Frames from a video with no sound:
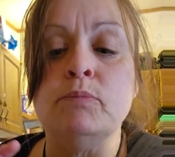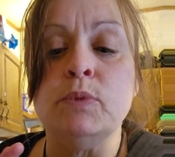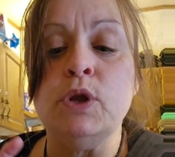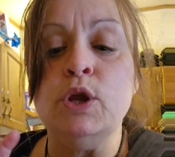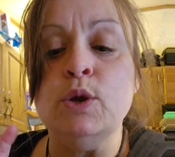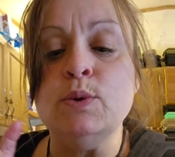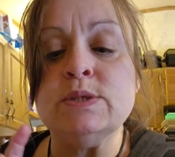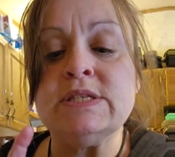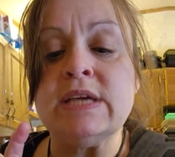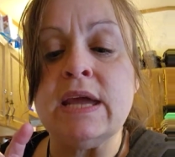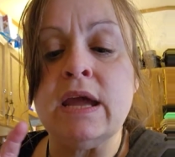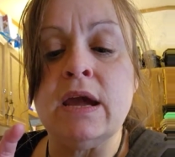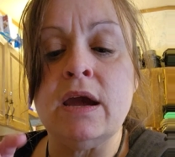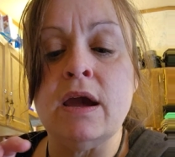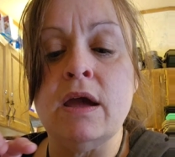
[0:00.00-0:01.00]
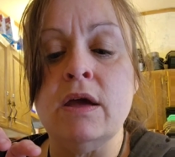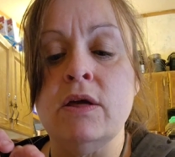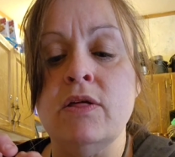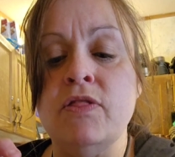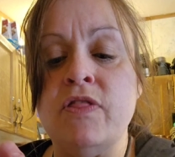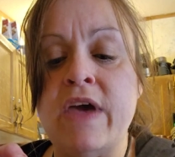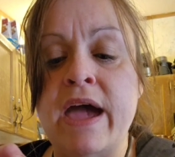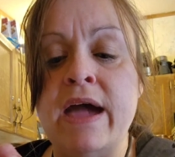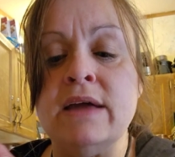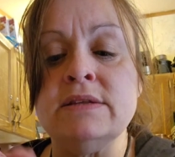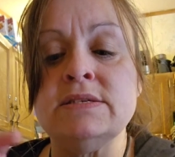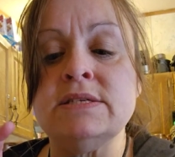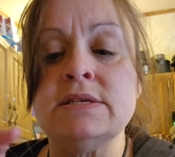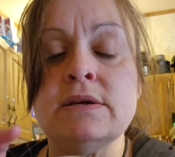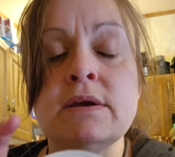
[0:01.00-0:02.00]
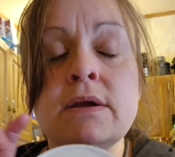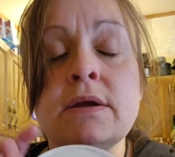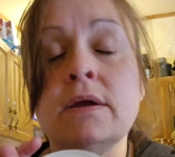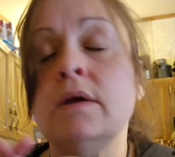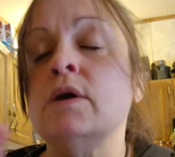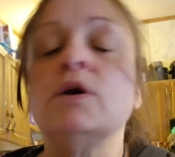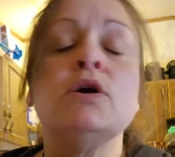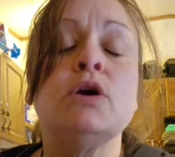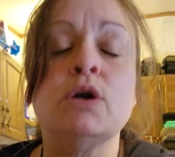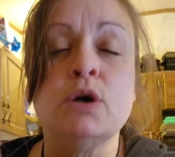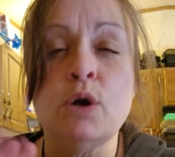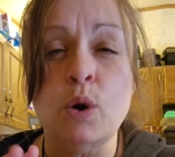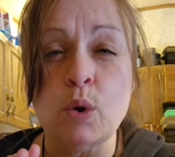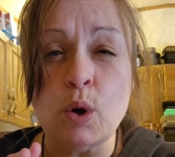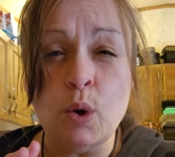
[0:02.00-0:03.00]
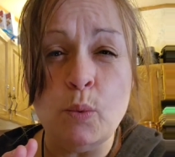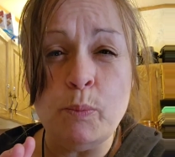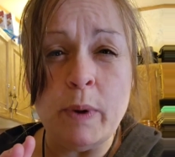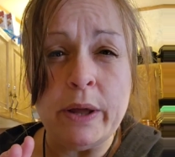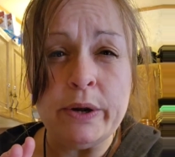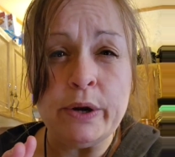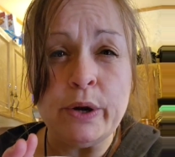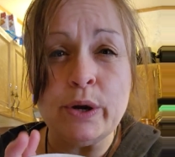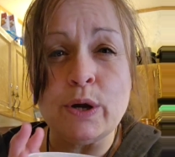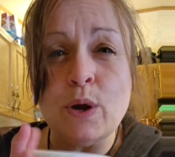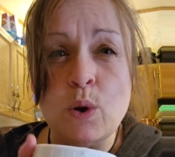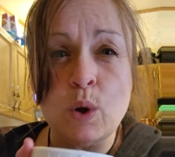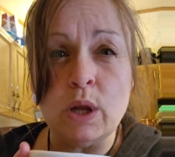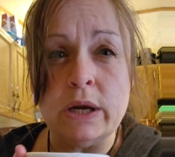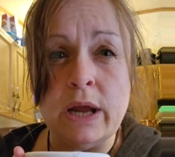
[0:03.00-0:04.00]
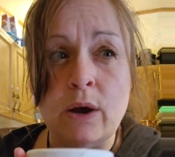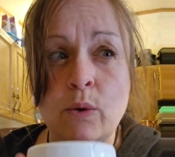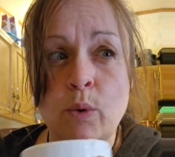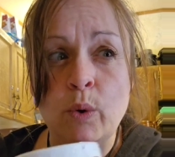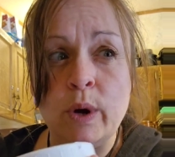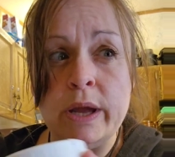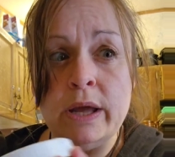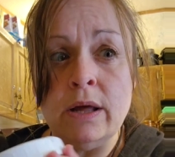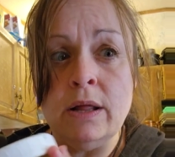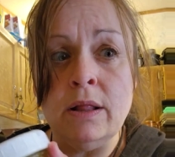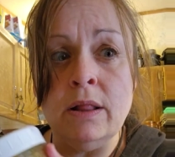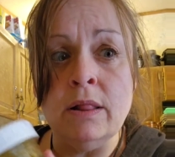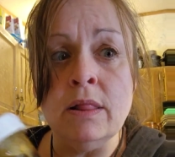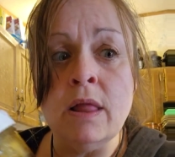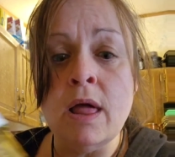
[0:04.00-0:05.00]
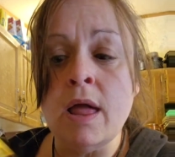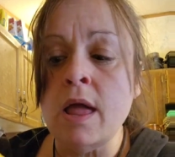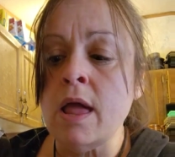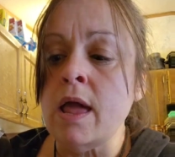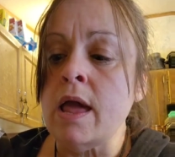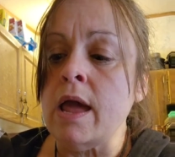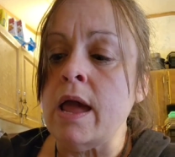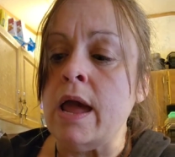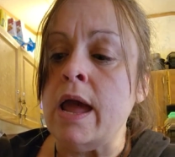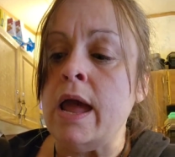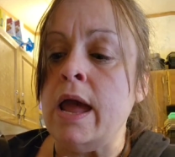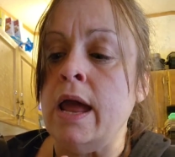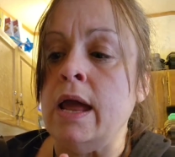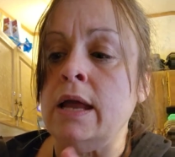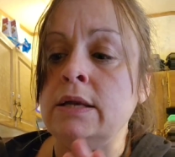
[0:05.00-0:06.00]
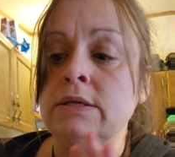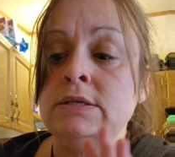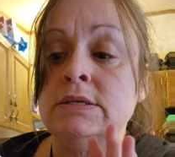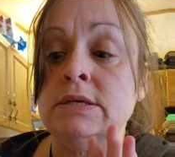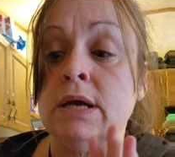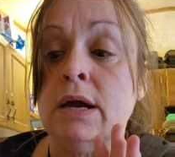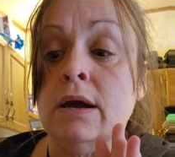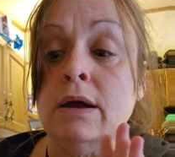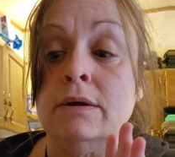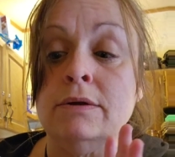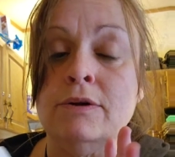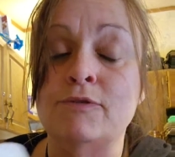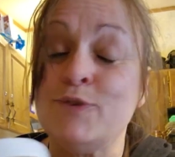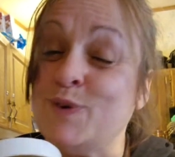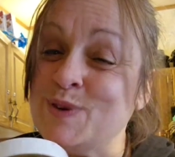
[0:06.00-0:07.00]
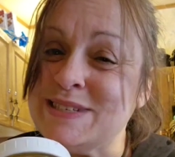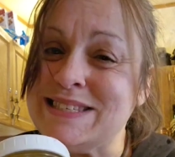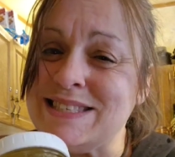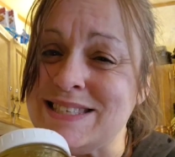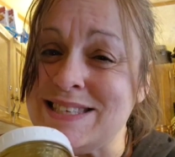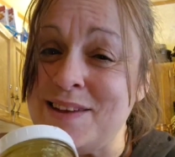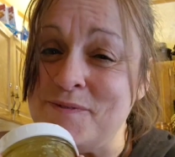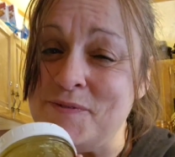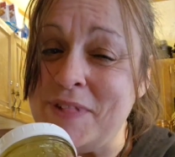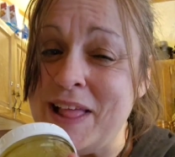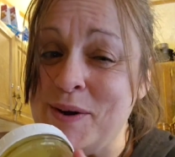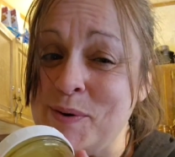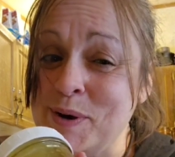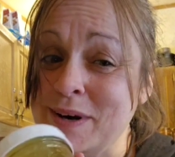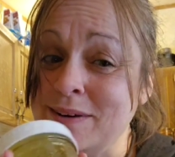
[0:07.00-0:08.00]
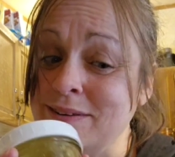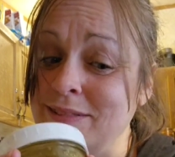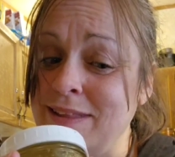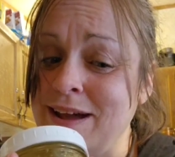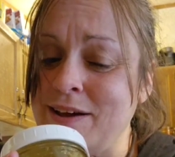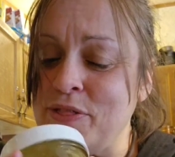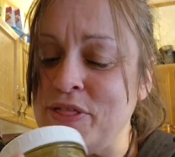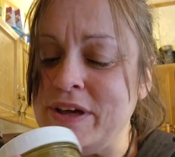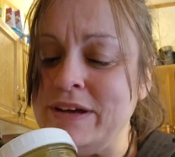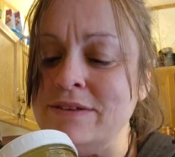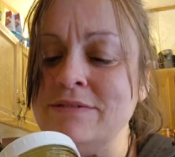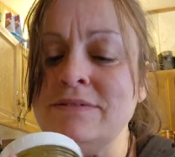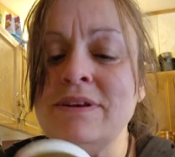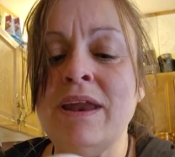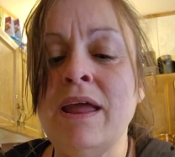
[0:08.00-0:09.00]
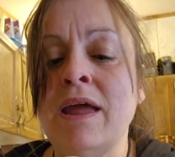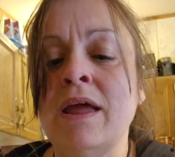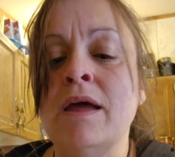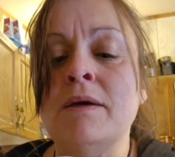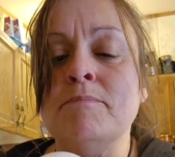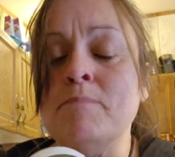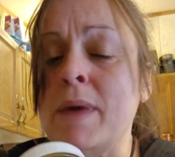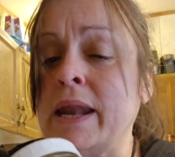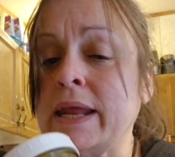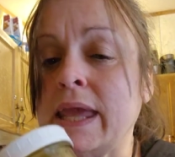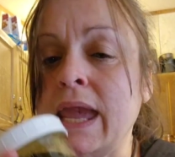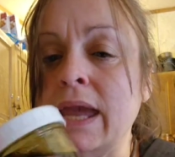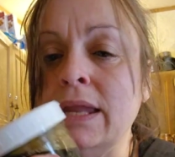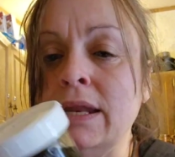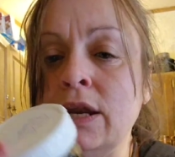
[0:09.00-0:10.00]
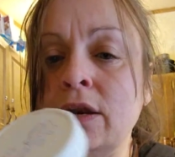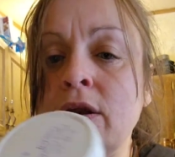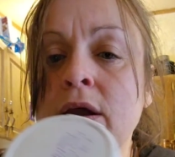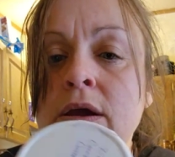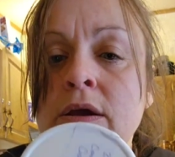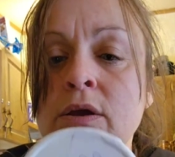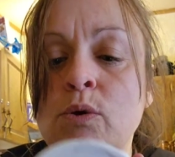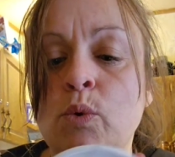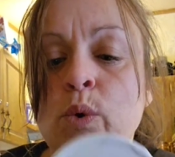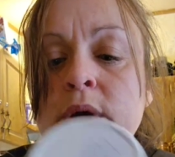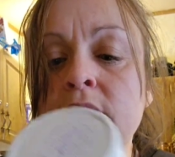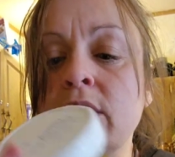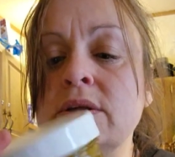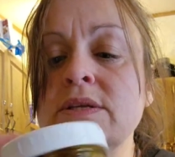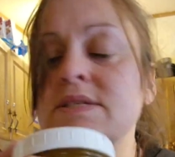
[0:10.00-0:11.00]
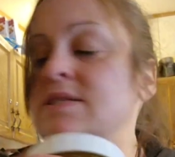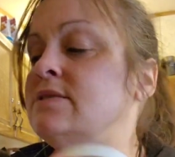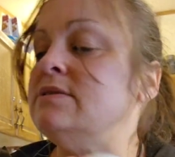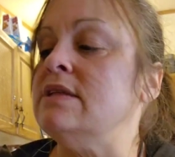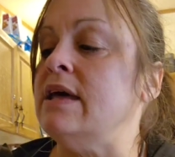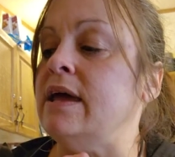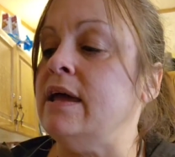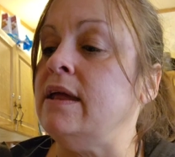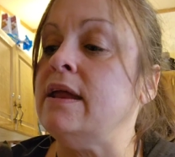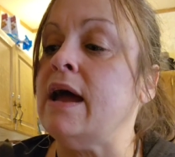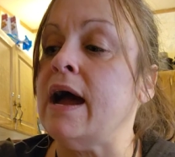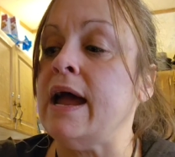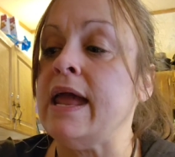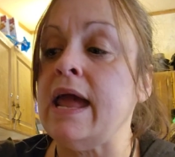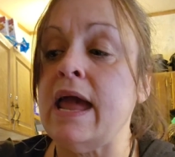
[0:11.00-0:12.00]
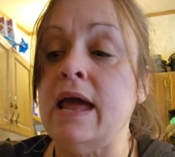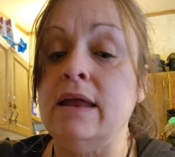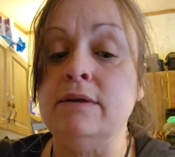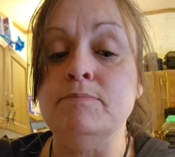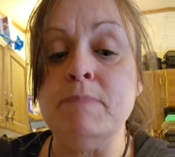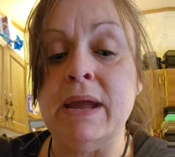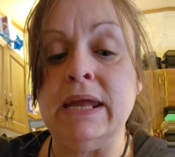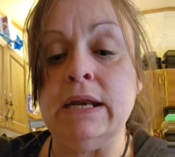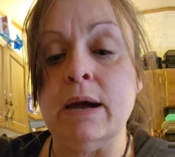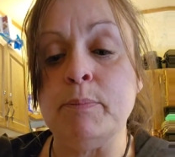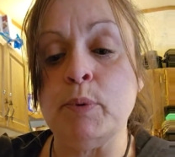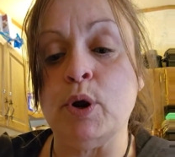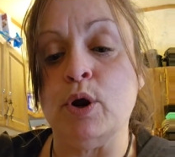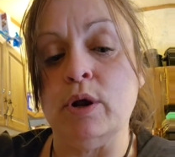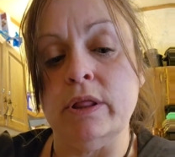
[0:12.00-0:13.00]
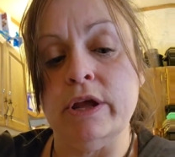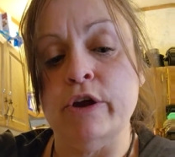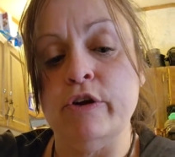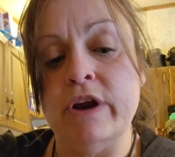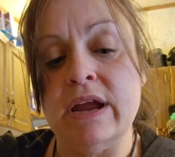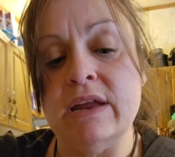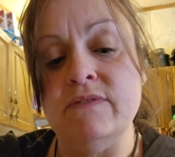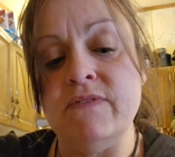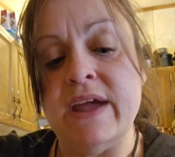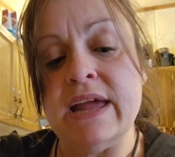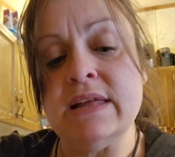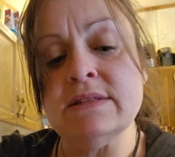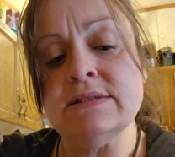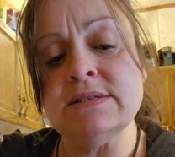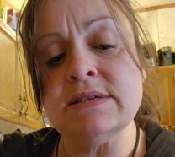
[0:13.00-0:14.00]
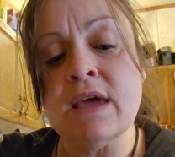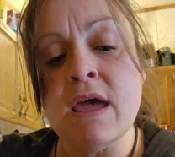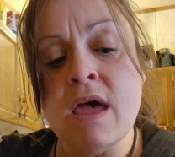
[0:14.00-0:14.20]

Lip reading: using that cocoa butter, coconut oil, and of course sunflower lecithin medicated oils that I had made up earlier in advance.